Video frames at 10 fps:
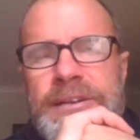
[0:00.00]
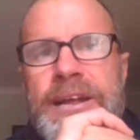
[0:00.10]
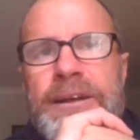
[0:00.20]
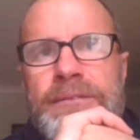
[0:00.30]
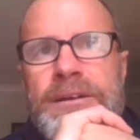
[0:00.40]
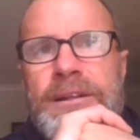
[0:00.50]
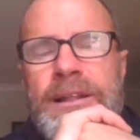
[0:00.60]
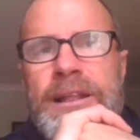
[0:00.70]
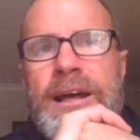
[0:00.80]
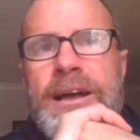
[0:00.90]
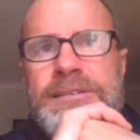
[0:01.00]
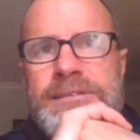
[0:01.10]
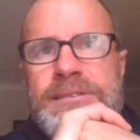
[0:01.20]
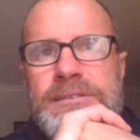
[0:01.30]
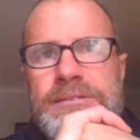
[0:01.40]
in our
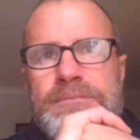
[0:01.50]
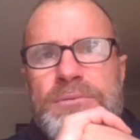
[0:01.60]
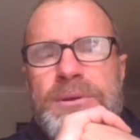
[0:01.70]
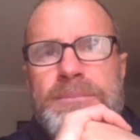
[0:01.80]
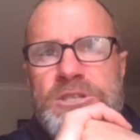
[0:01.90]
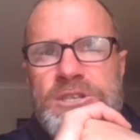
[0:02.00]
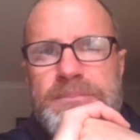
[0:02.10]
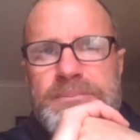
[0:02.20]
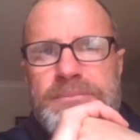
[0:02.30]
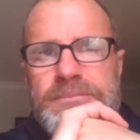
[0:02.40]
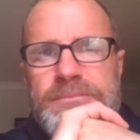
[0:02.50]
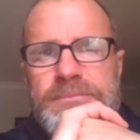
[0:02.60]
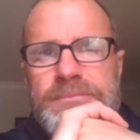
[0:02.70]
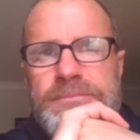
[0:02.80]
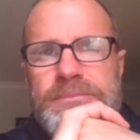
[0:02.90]
last premiership.
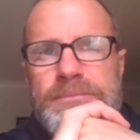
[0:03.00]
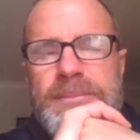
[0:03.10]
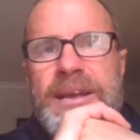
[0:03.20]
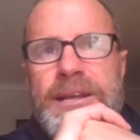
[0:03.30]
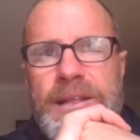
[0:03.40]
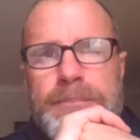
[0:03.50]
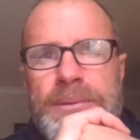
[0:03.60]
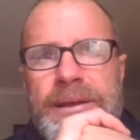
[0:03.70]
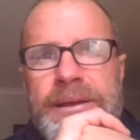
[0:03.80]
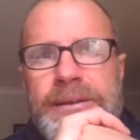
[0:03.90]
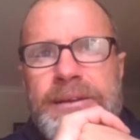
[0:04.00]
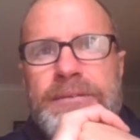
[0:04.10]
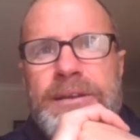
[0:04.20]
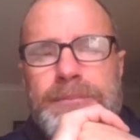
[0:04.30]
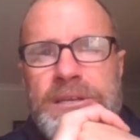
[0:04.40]
Matt Clapley
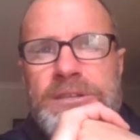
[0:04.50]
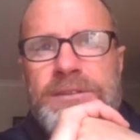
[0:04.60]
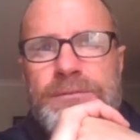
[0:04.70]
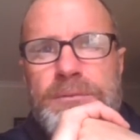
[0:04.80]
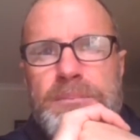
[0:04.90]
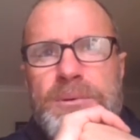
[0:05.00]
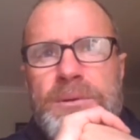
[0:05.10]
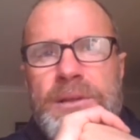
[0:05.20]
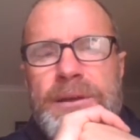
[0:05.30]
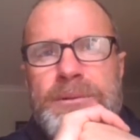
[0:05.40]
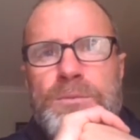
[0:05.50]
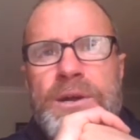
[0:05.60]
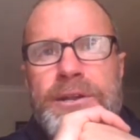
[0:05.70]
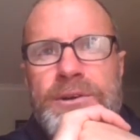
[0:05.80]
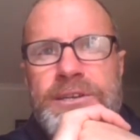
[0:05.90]
coming to the football club at
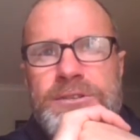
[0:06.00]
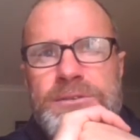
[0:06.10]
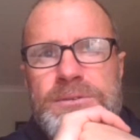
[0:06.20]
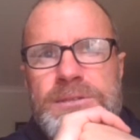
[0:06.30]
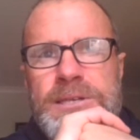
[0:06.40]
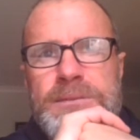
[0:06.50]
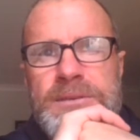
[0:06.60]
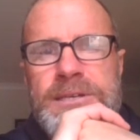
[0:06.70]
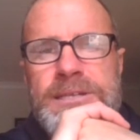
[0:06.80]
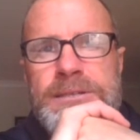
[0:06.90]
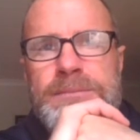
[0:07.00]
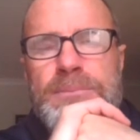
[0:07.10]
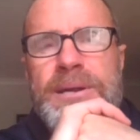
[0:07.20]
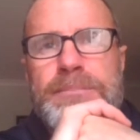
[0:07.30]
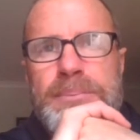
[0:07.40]
192 centimetres.
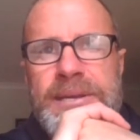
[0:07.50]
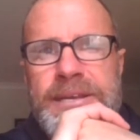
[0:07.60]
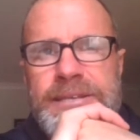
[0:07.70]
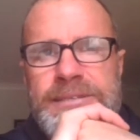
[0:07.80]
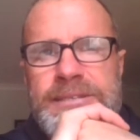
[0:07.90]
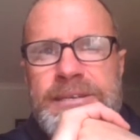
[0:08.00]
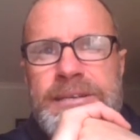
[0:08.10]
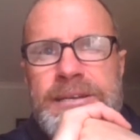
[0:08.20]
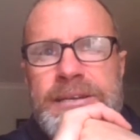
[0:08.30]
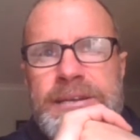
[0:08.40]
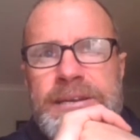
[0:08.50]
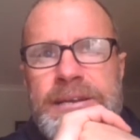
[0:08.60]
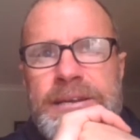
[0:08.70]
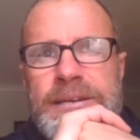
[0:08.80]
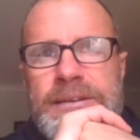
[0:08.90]
Brad Pearce.
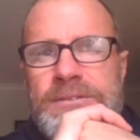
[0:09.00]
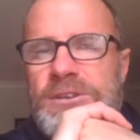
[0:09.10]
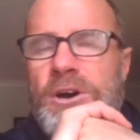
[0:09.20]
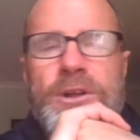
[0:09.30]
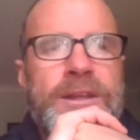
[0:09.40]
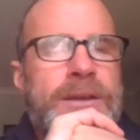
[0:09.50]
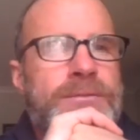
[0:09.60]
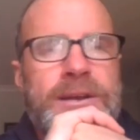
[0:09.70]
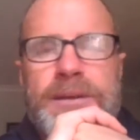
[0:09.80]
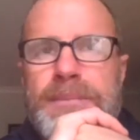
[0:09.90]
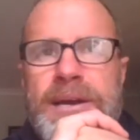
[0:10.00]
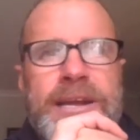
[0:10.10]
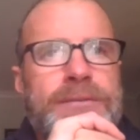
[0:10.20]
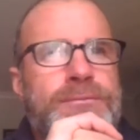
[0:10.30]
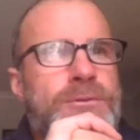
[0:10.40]
God, they fucking
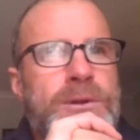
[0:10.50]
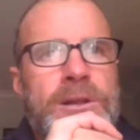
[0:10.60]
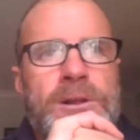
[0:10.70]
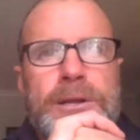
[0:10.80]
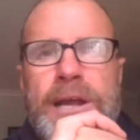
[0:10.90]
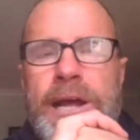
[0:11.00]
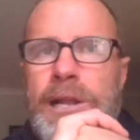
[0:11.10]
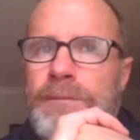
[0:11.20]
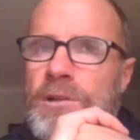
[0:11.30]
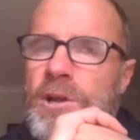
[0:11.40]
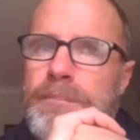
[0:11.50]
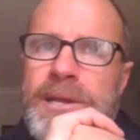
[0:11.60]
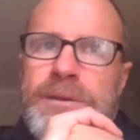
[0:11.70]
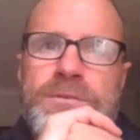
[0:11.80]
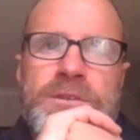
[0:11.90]
made our forward line a hell of a lot
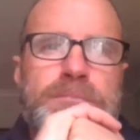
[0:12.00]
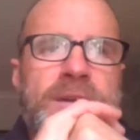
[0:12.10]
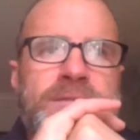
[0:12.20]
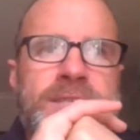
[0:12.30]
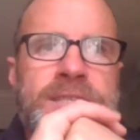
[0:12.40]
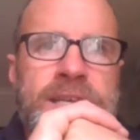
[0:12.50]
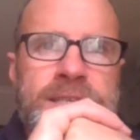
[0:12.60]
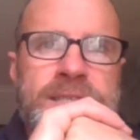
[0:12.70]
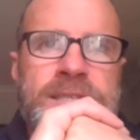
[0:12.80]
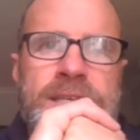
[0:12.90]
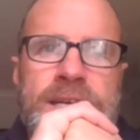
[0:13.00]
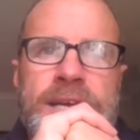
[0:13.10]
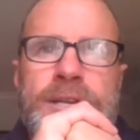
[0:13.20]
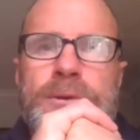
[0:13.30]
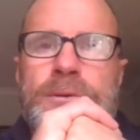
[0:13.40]
better with both Sticks
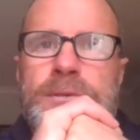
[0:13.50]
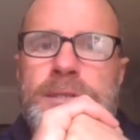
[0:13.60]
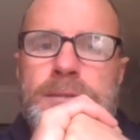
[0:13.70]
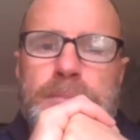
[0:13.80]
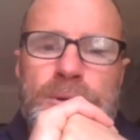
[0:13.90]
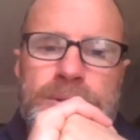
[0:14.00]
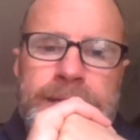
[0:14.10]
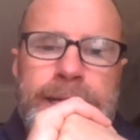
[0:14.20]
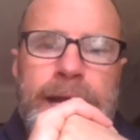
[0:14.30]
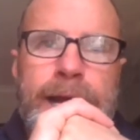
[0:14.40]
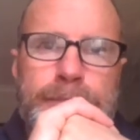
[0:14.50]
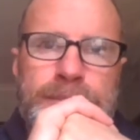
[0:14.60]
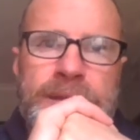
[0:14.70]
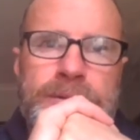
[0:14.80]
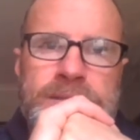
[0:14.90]
and Earl Sporting
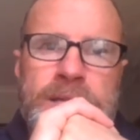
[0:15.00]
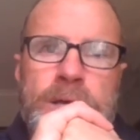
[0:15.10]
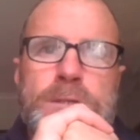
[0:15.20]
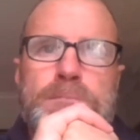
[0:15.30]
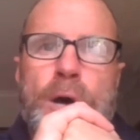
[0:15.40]
up there as those